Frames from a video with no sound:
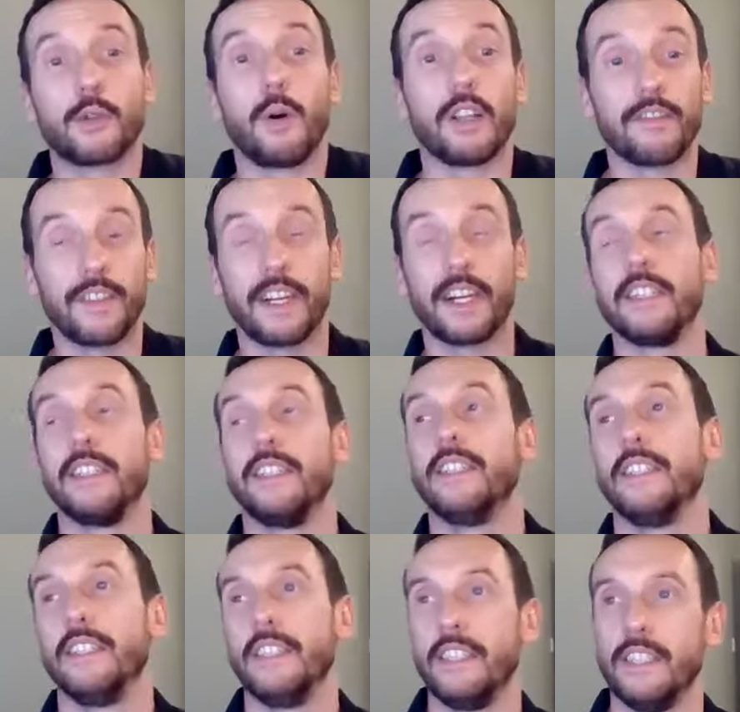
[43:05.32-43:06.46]
to qualify.
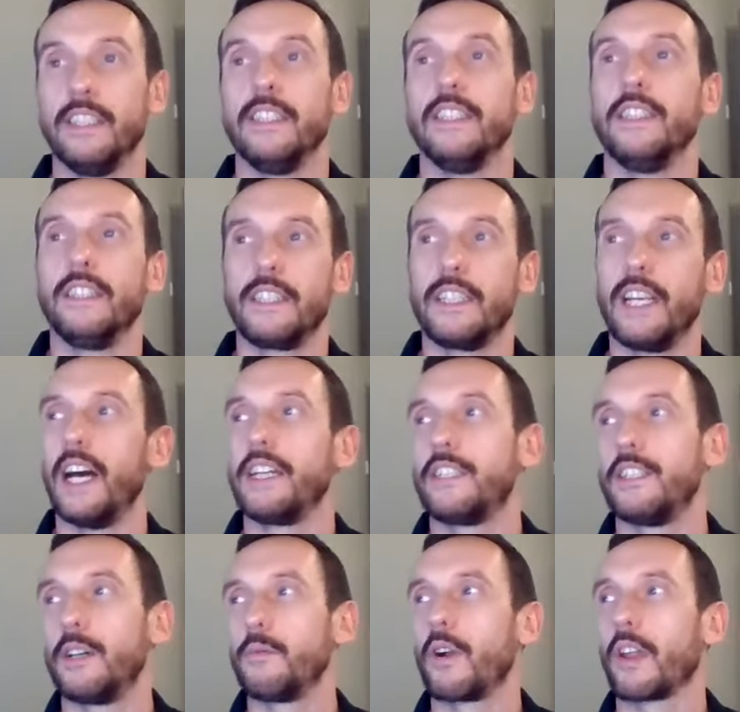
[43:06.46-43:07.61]
Yeah,
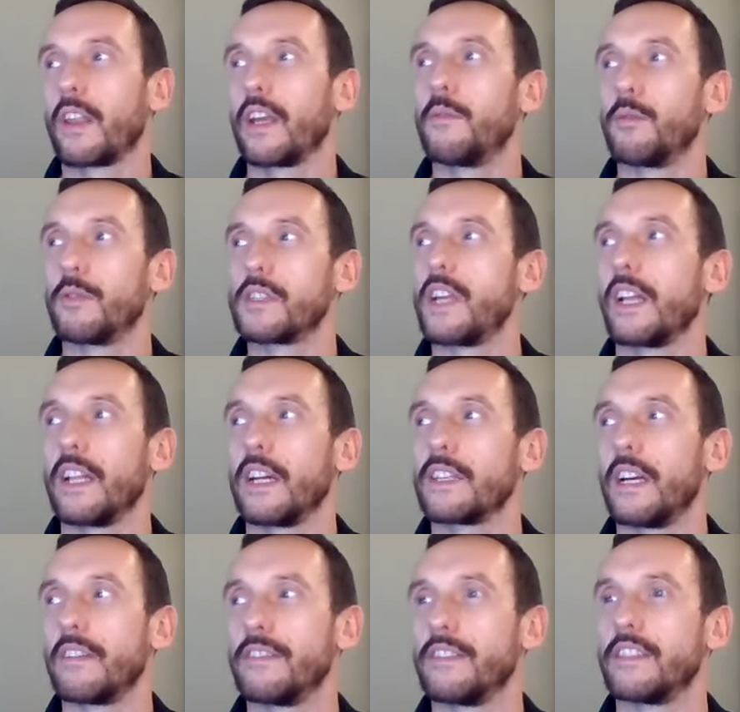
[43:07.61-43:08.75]
do you know what? I think I will take
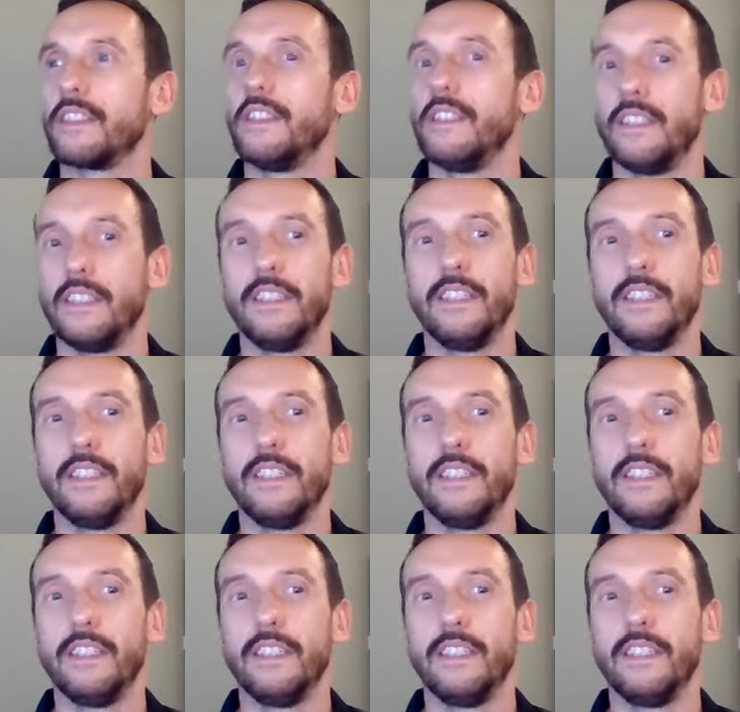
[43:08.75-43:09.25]
that, definitely.